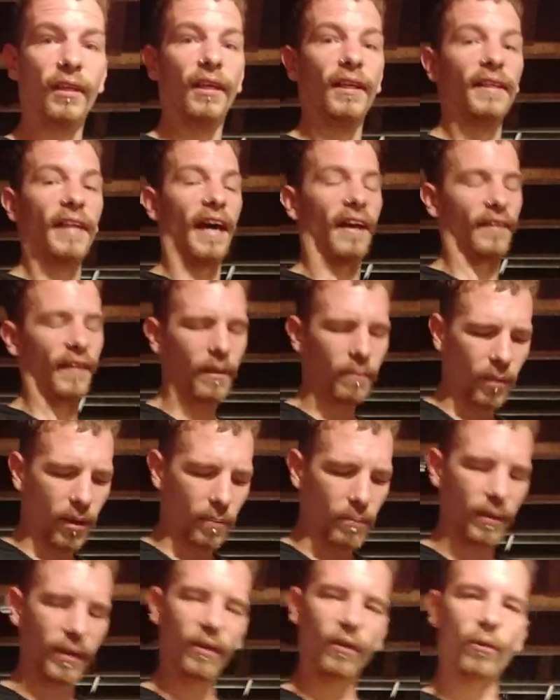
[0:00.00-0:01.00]
Now, that might
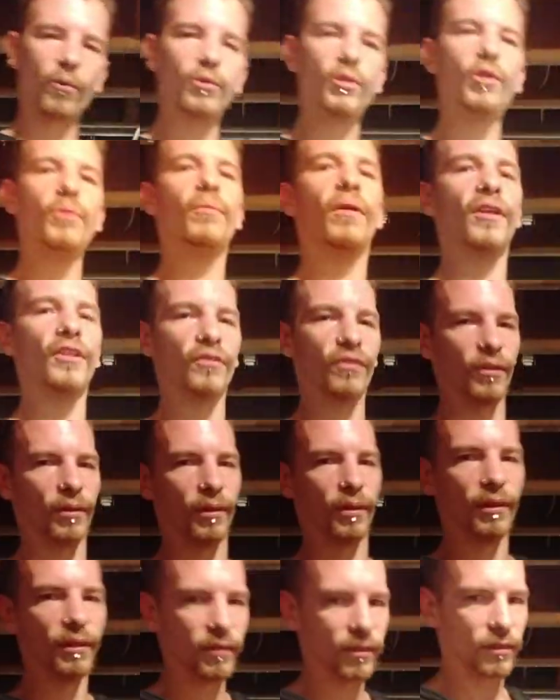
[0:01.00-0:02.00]
be a little too much
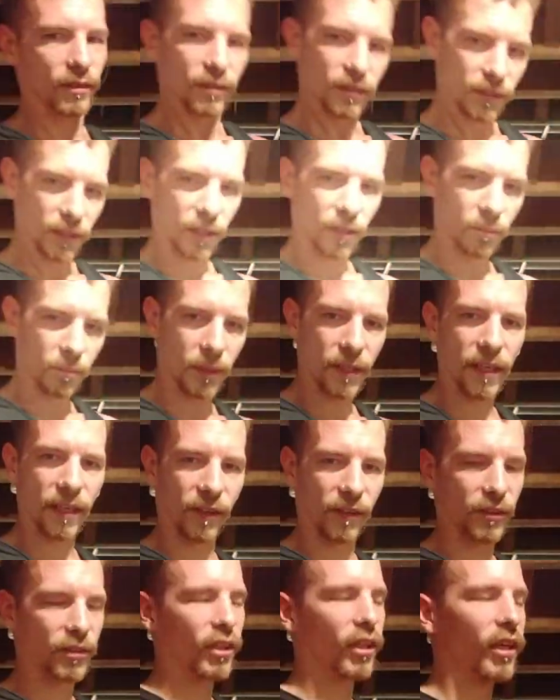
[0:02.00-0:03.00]
for
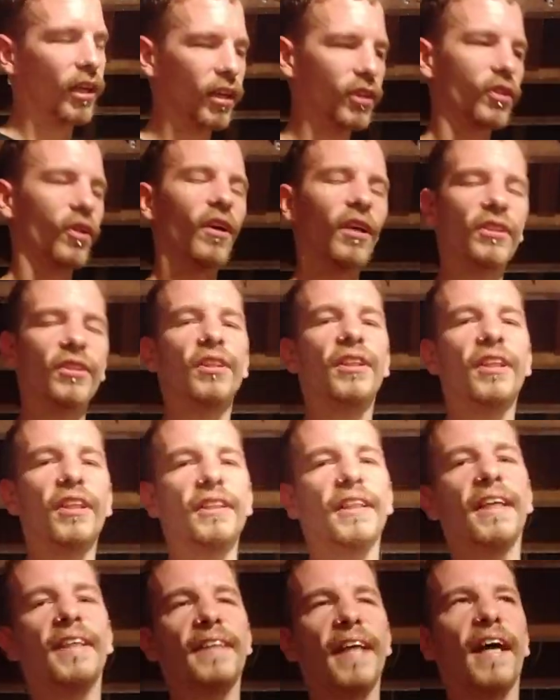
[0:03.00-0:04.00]
beginners, so I should cut
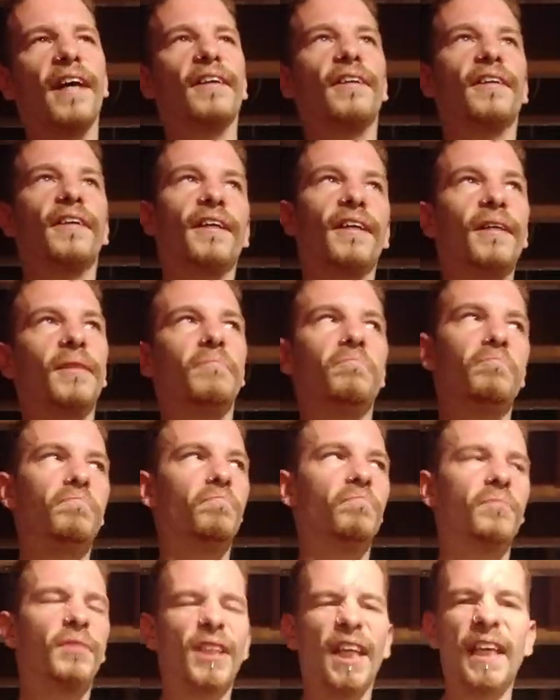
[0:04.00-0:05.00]
that down to,
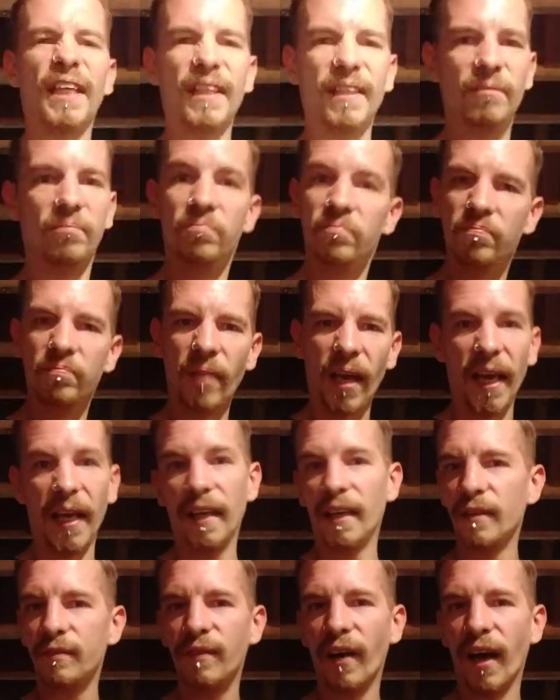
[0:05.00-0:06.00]
say,
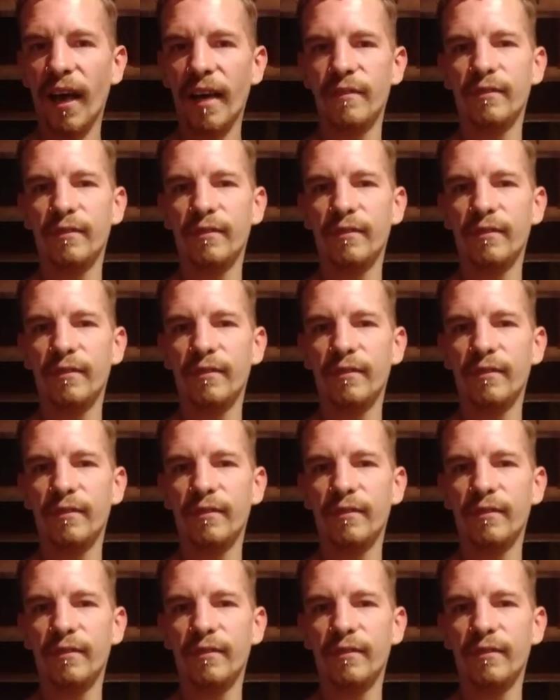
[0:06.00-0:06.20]
85.